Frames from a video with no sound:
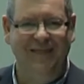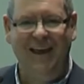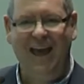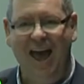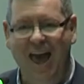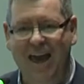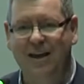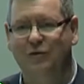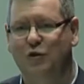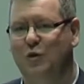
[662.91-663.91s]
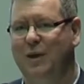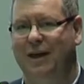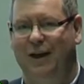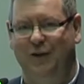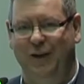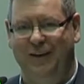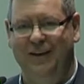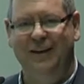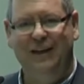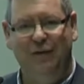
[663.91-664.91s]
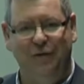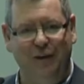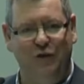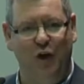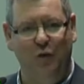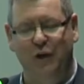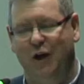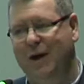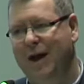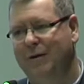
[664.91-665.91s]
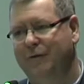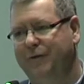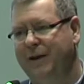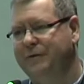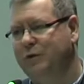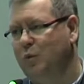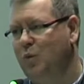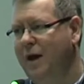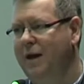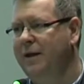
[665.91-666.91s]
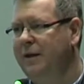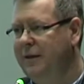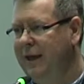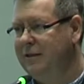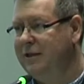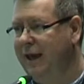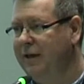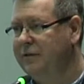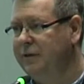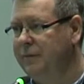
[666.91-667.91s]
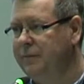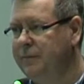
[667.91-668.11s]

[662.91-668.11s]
They hate doing anything if they don't know how it fits or where it takes them.